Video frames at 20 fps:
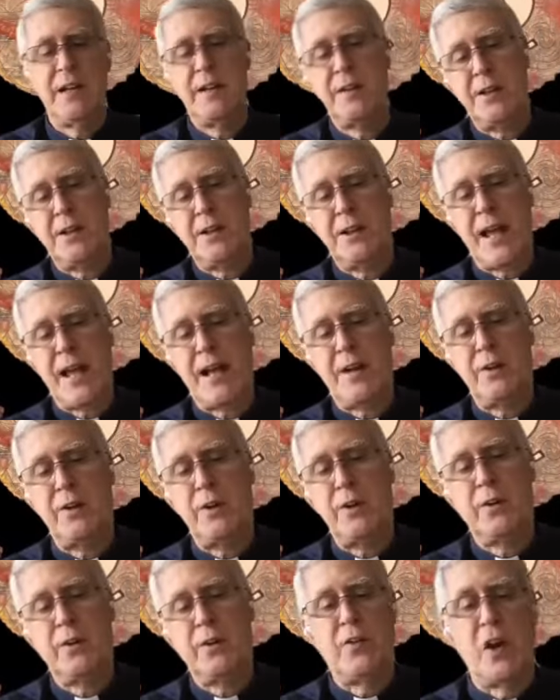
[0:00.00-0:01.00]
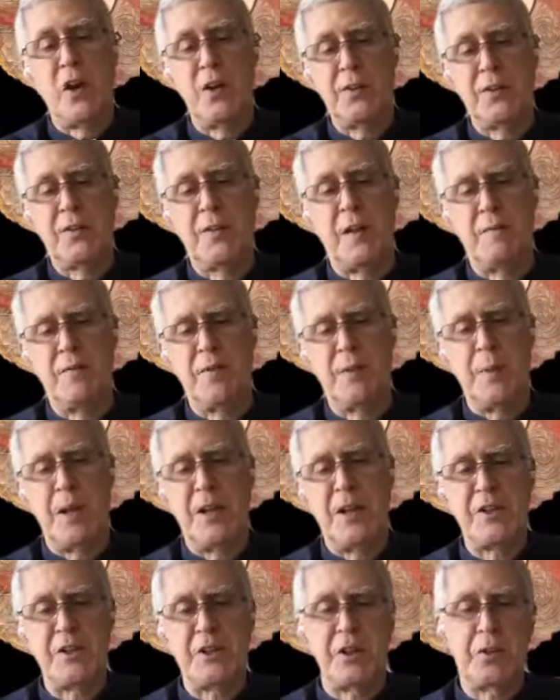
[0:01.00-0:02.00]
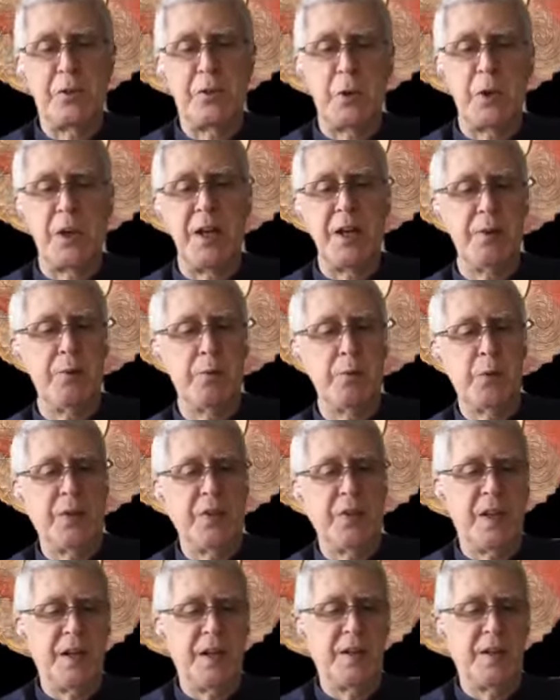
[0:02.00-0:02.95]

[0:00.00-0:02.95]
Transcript: and the latter is false information created with